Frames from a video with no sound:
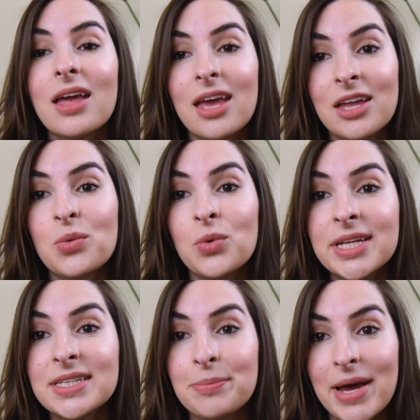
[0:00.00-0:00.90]
It
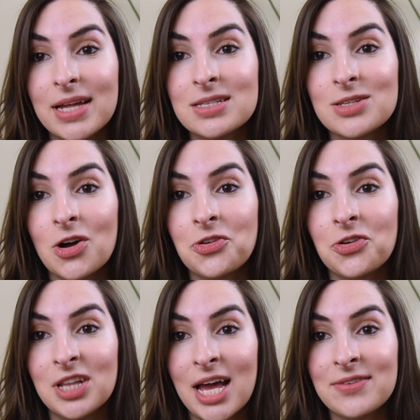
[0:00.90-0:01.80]
really depends on
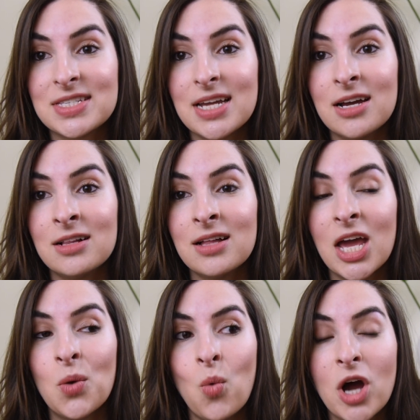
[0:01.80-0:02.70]
your lifestyle
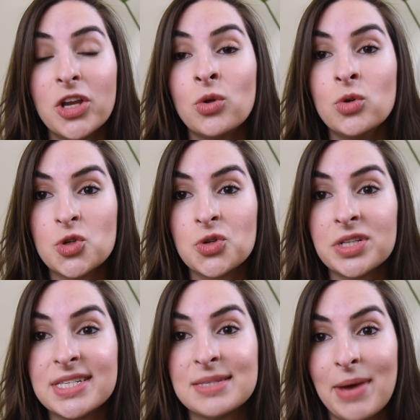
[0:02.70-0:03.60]
and what you
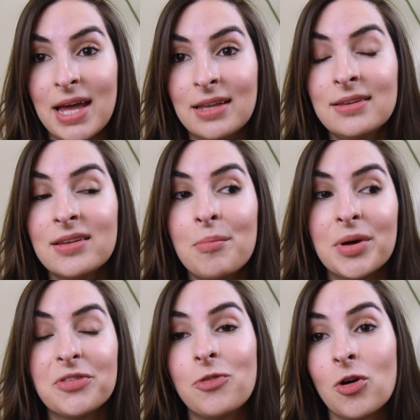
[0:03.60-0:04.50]
usually spend.
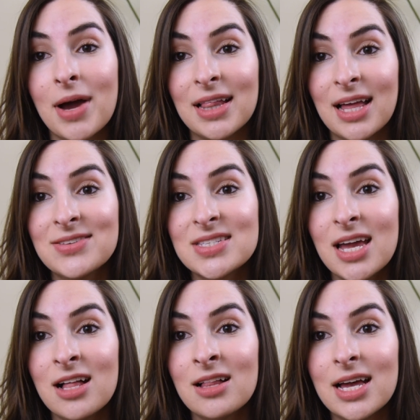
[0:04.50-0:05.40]
But for my
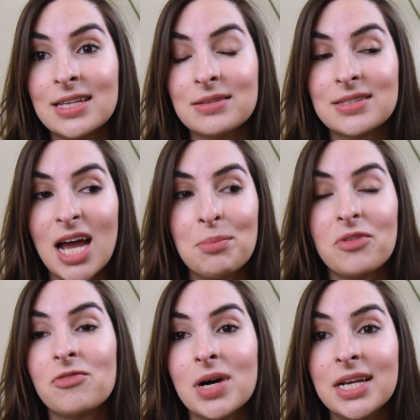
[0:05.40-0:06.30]
lifestyle and the type
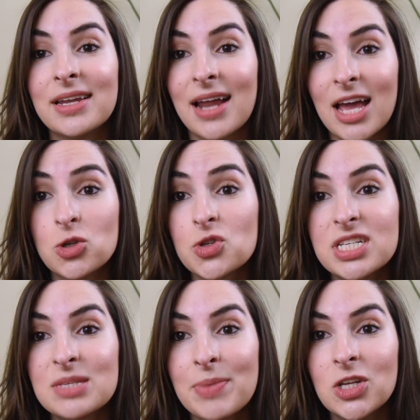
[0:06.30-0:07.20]
of money that I
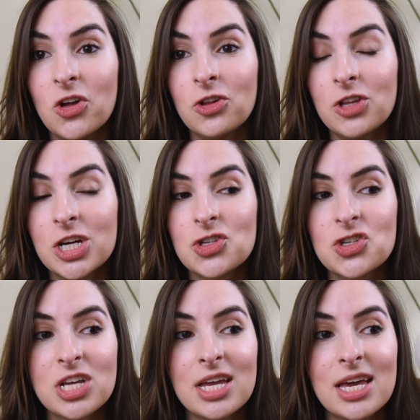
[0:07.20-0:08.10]
usually spend on
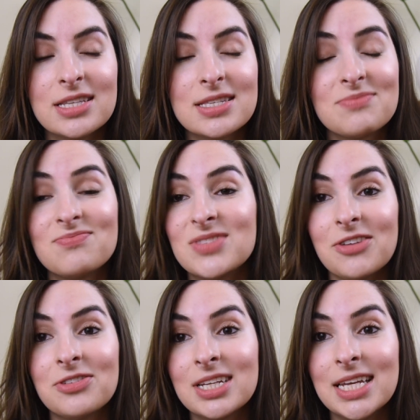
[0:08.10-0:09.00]
lunch, it's
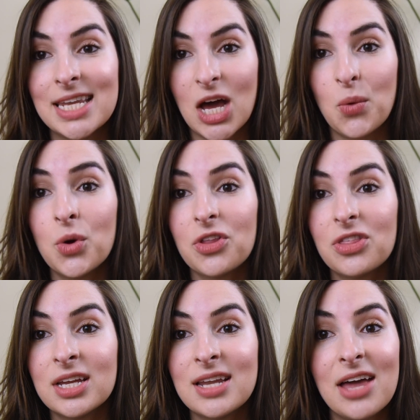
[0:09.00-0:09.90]
definitely not worth
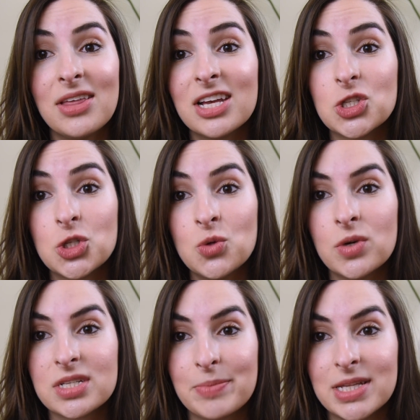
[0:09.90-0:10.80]
it. I think it's too
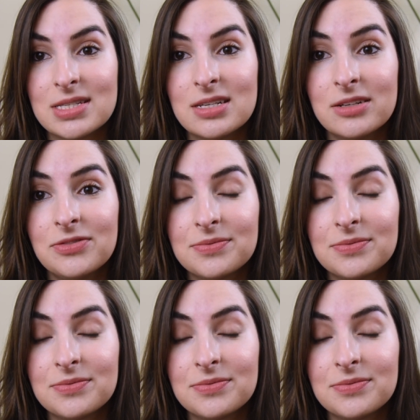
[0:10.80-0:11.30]
expensive.